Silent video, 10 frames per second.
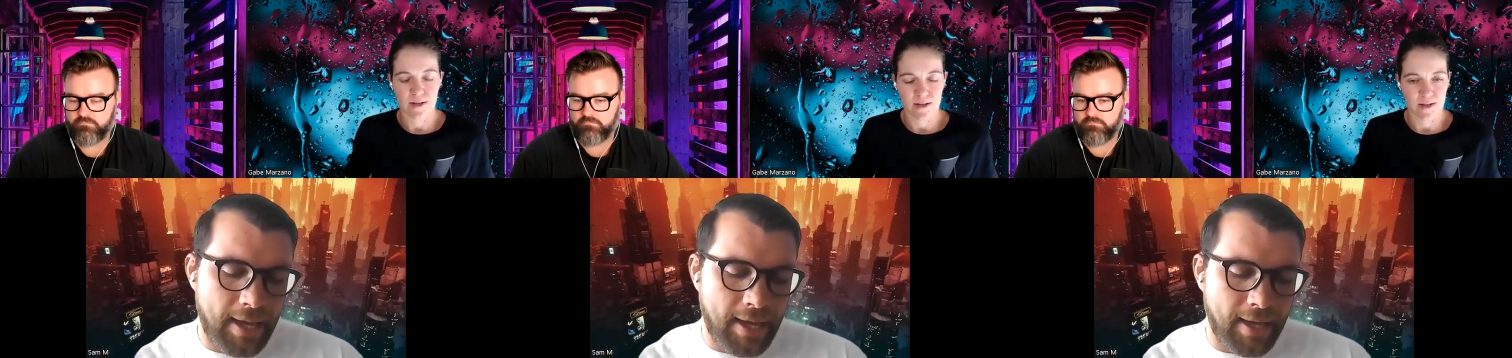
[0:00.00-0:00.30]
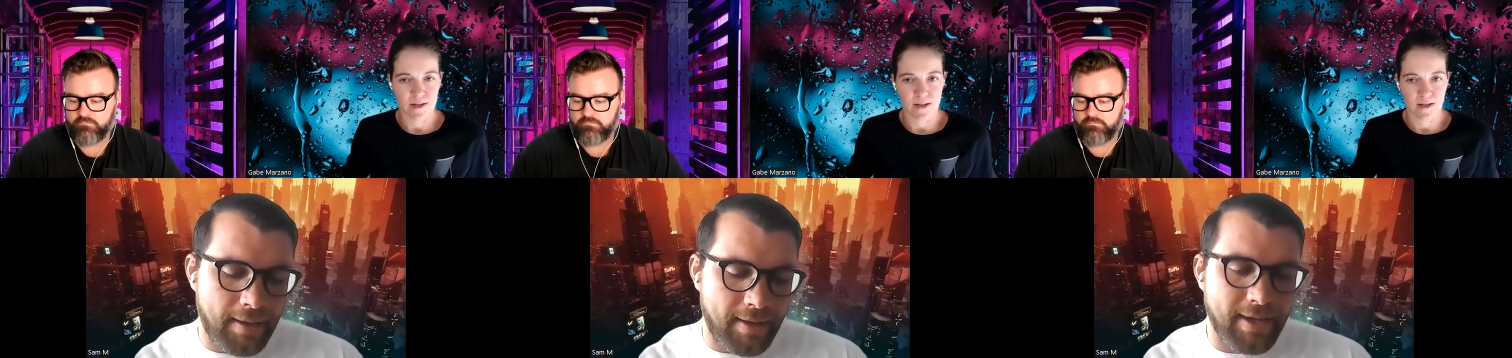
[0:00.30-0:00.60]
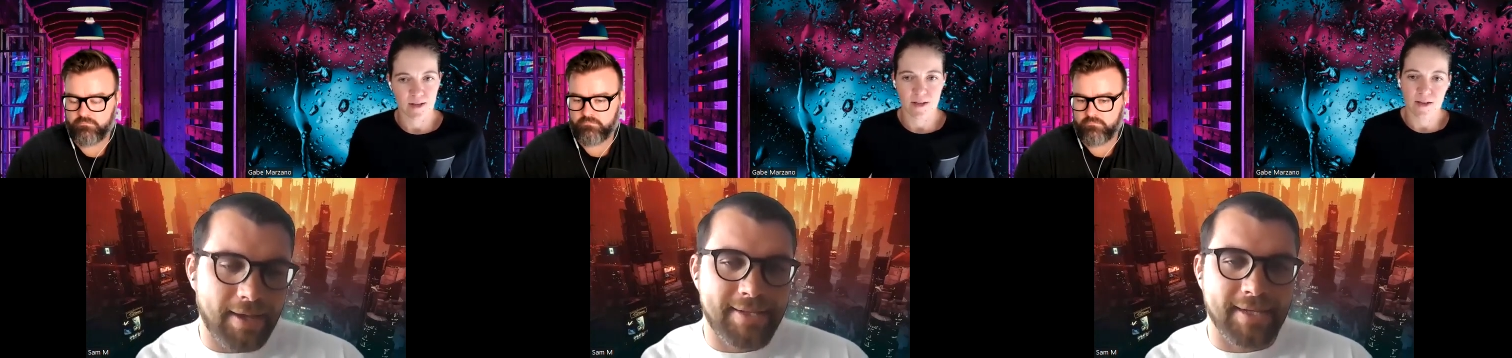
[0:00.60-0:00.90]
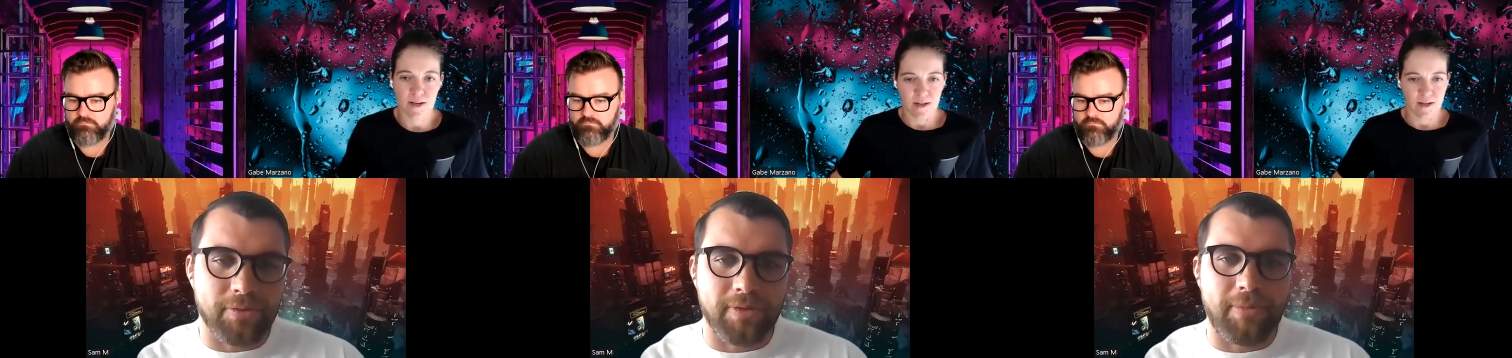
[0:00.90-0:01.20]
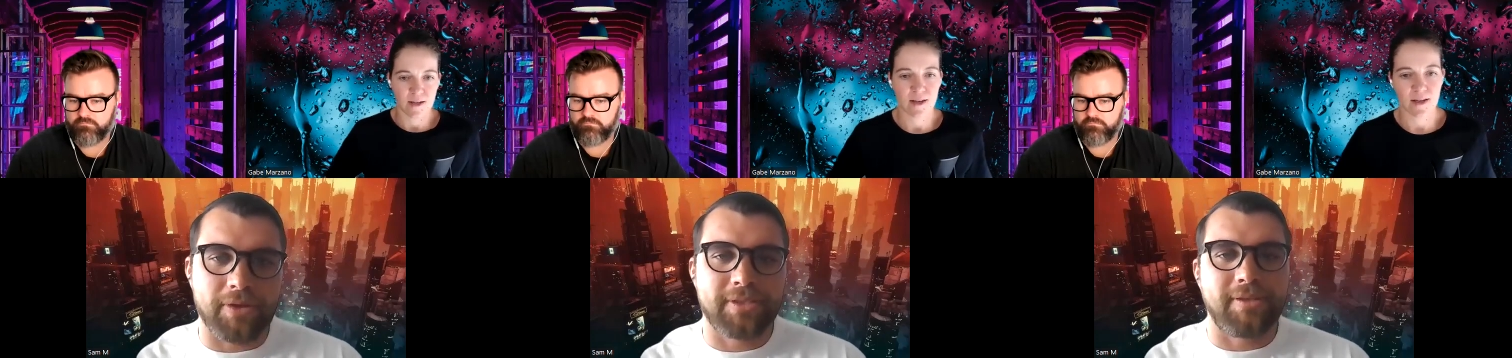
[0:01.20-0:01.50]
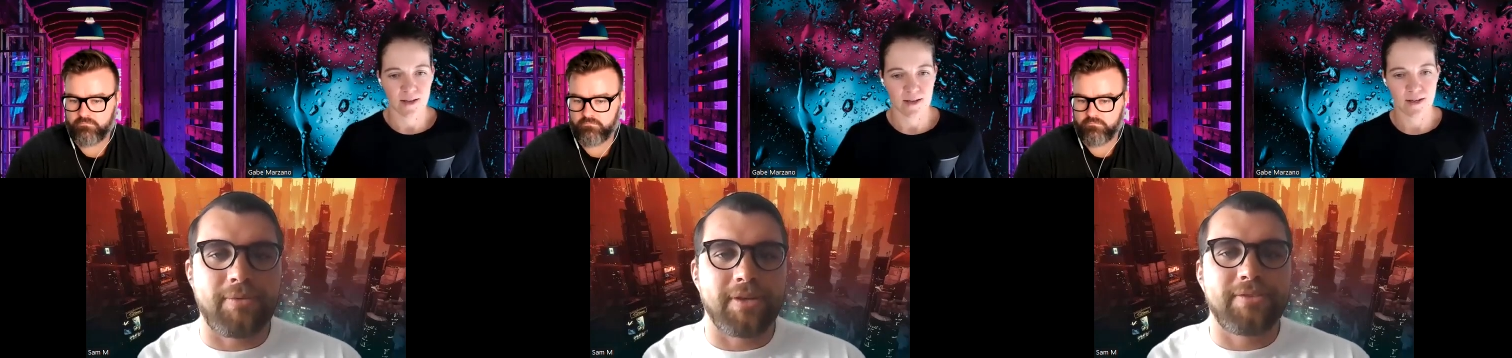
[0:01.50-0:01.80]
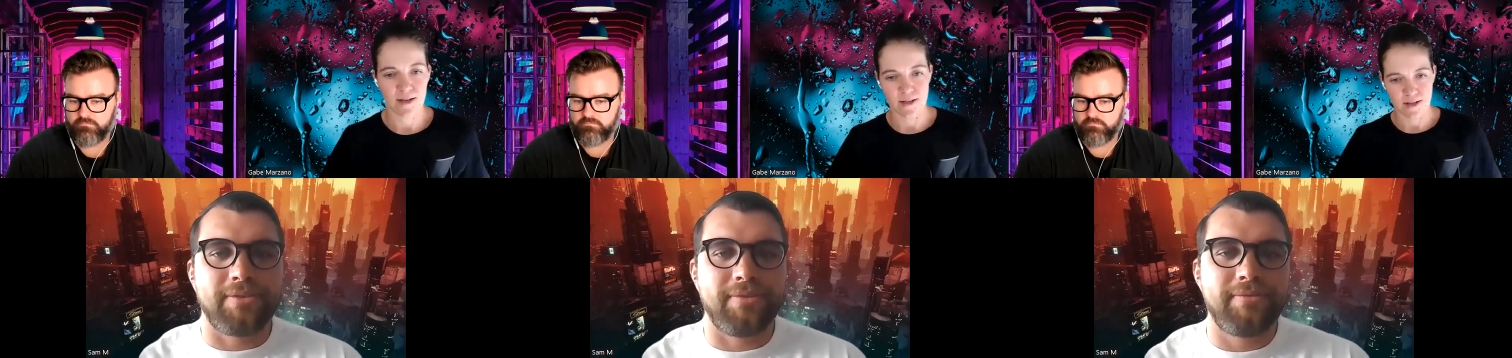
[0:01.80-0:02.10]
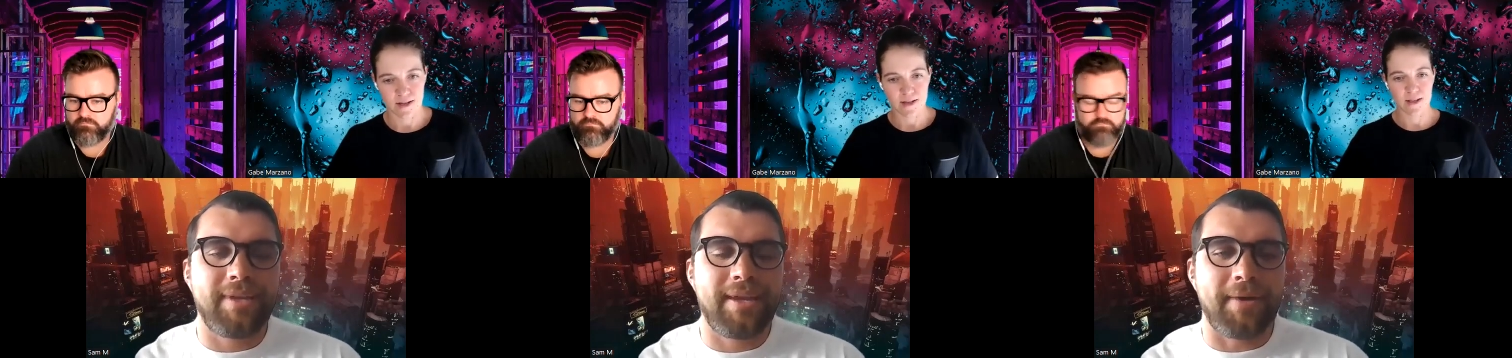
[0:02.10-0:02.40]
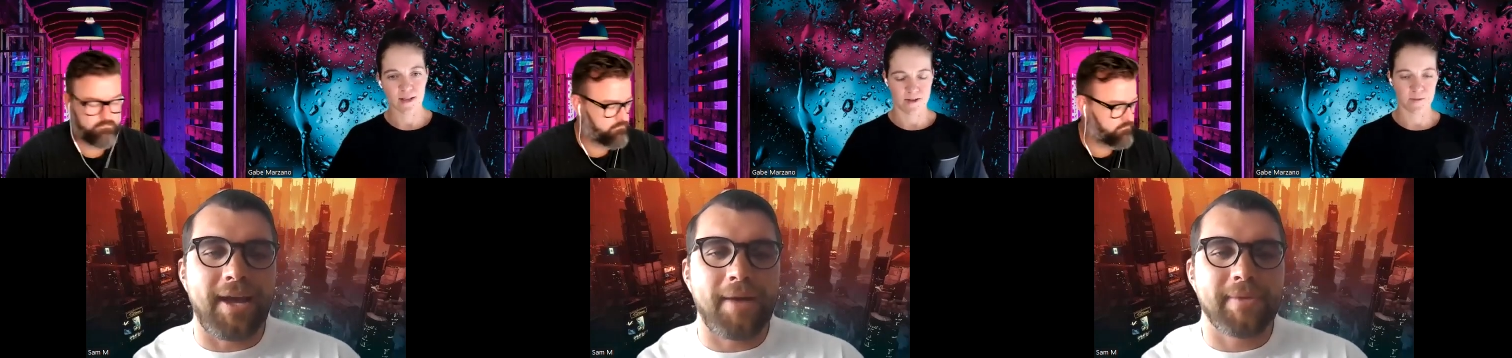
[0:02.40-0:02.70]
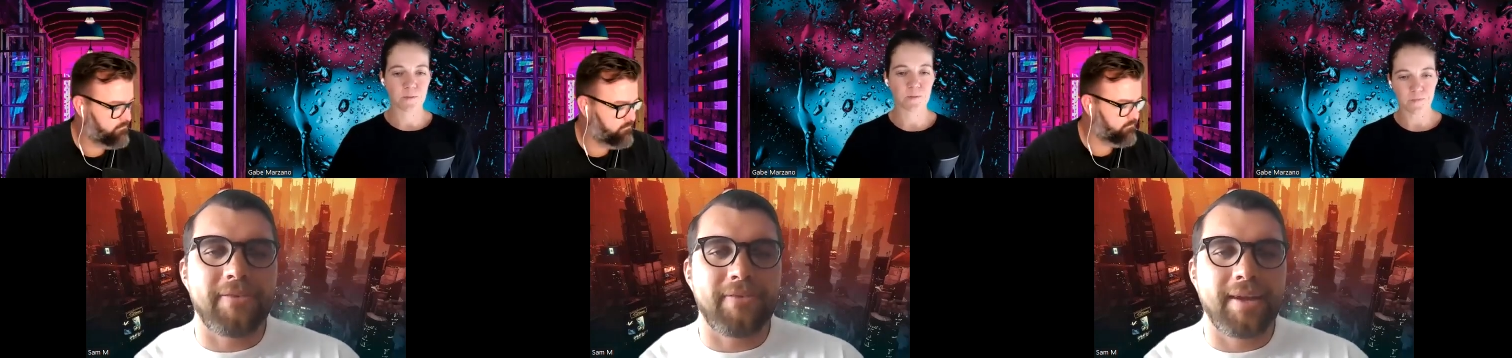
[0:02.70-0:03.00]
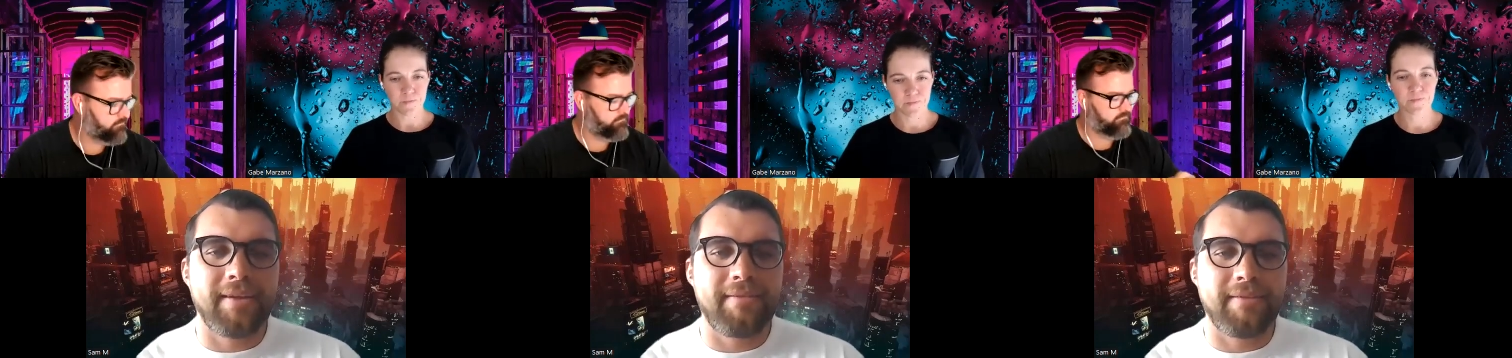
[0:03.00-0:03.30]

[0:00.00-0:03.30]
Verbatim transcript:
Speaker 1: Uh, and it ticked all the boxes I wanted to in my army career.